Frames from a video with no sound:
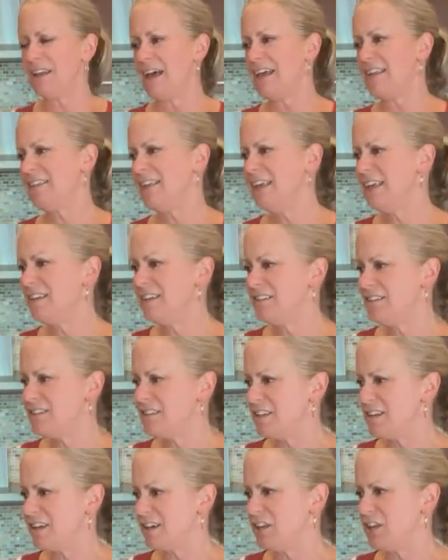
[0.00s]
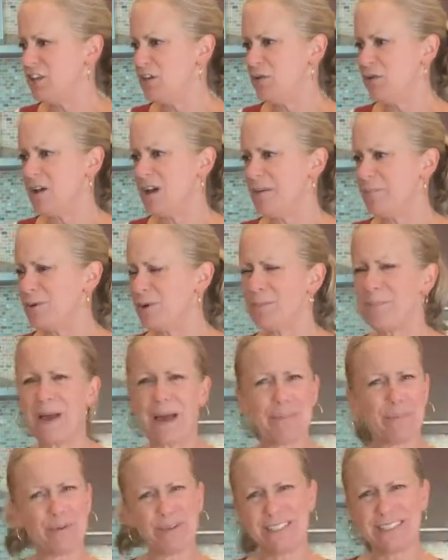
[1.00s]
I think, the cucumber
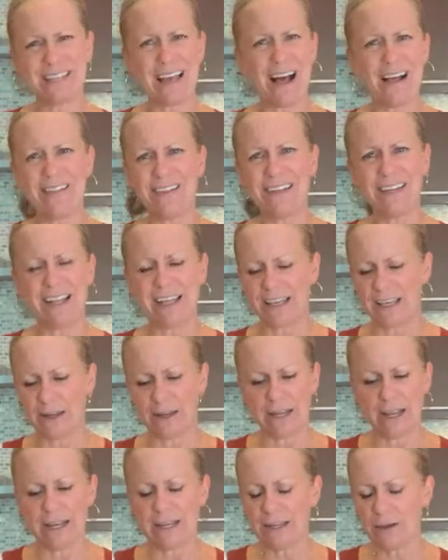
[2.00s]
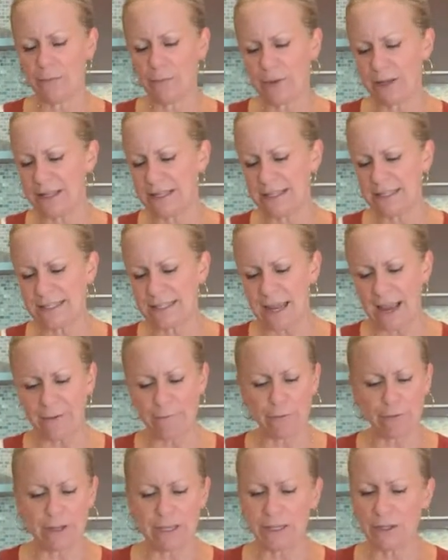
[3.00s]
pepper salad. And it was, I
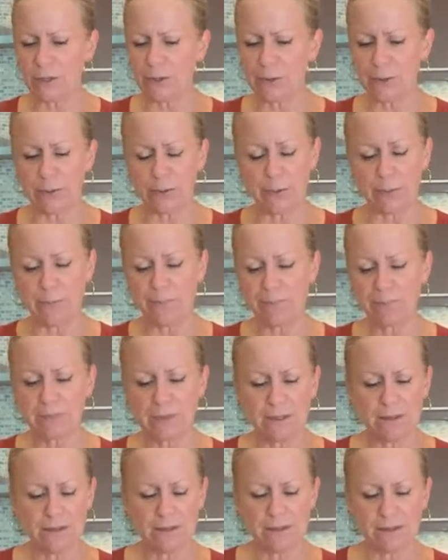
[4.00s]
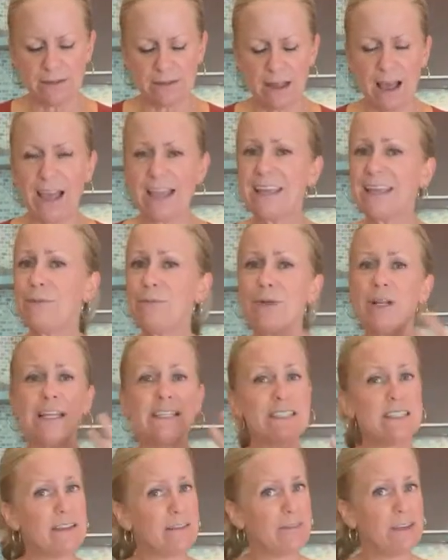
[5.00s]
forget who, when I
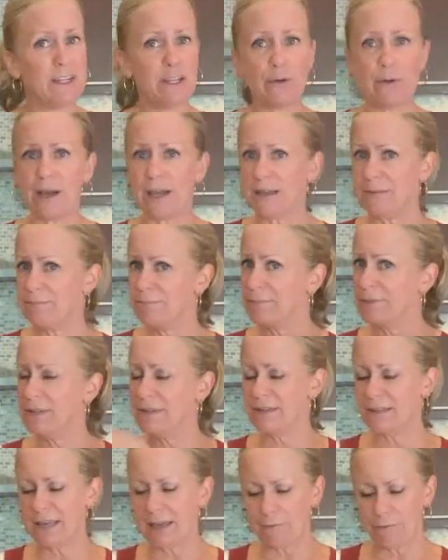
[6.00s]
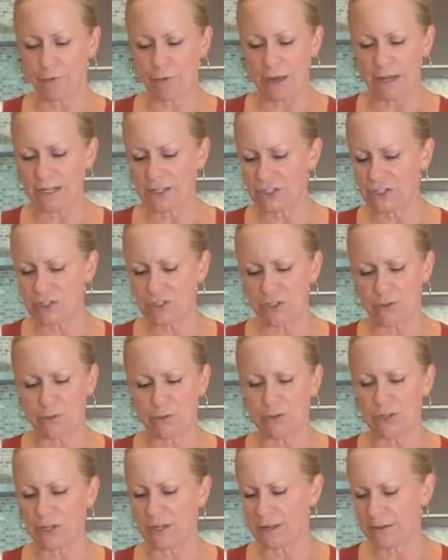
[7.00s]
did the video, I gave credit
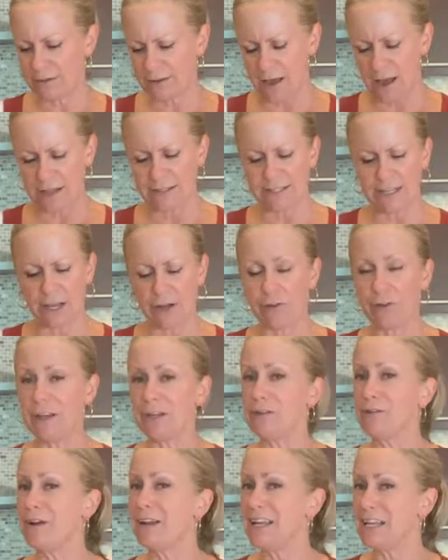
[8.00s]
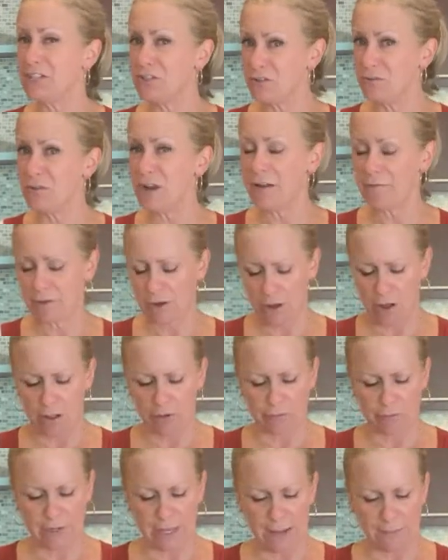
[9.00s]
to the content creator, and I do not recall
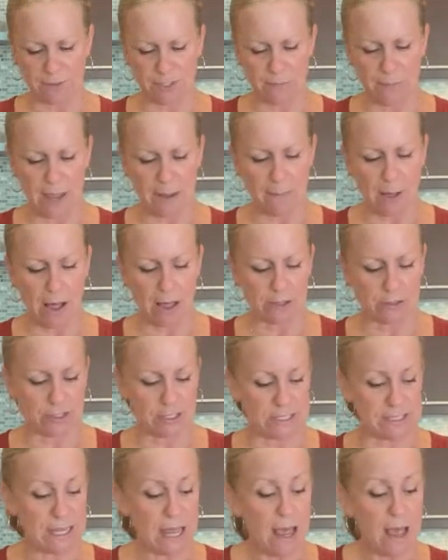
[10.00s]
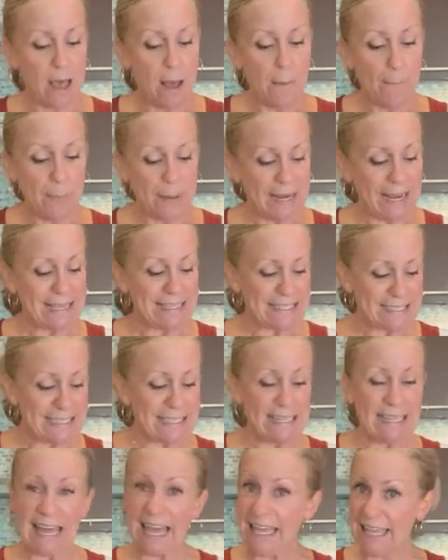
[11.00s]
her name, so my apologies. But I
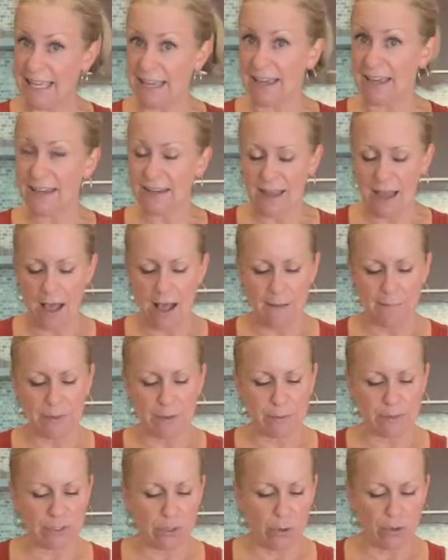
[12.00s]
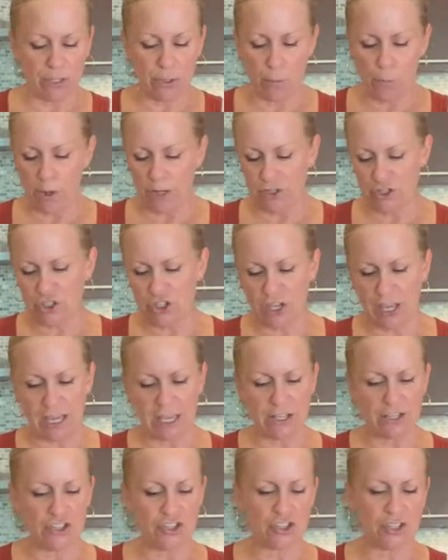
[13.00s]
did like it. There was only one
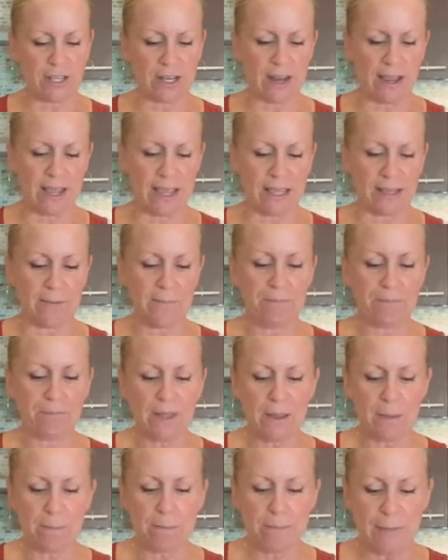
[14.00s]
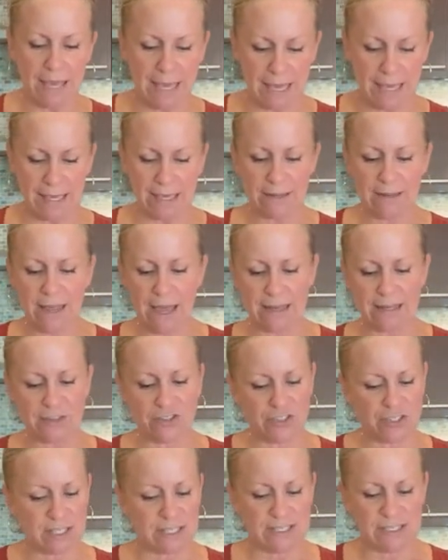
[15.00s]
change that I made, and it's
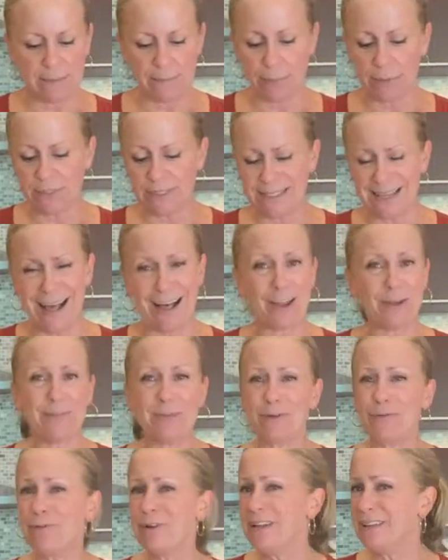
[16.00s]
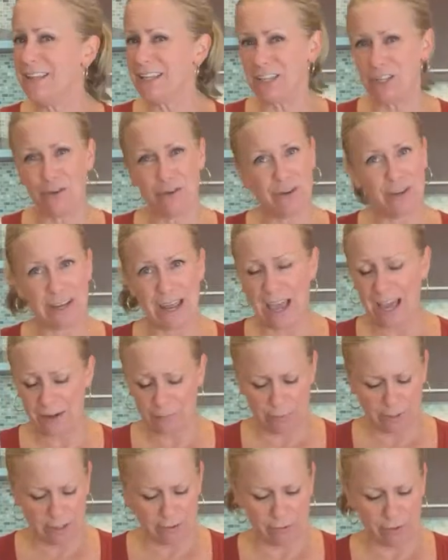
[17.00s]
just a simple salad, but really you could add
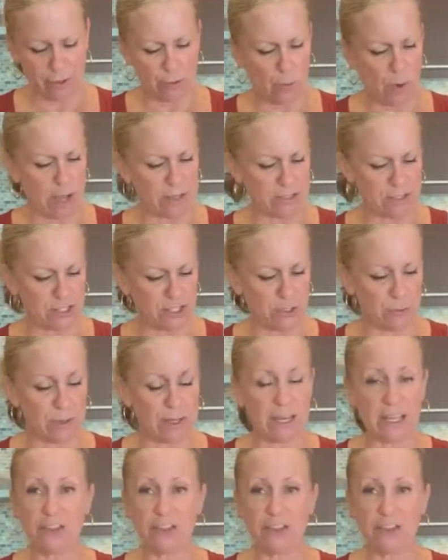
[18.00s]
whatever you wanted to it.